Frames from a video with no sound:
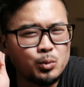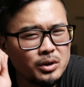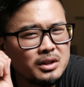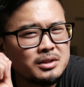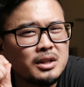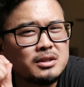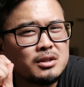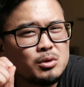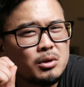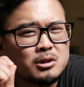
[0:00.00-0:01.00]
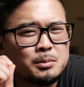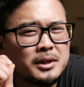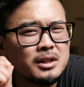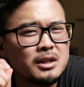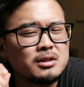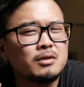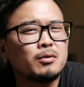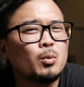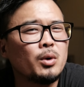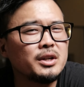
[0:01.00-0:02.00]
really sets a new expectation
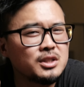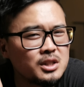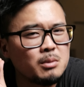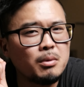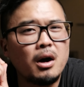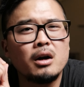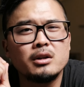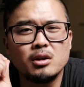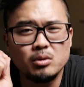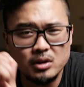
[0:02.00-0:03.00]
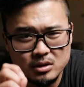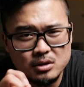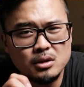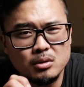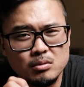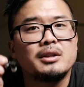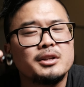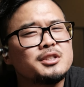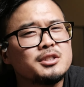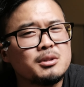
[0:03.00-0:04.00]
for what cheap audio can do.
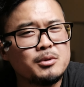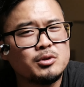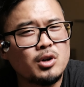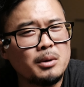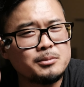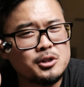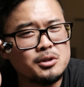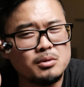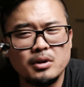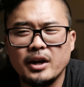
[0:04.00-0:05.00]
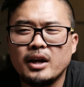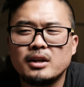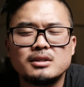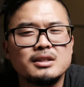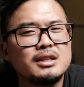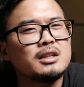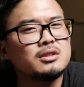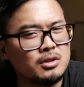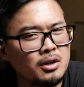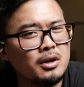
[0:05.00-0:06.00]
This is the Moondrop Chu, and it's
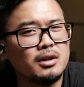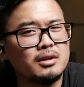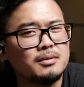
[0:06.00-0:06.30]
good.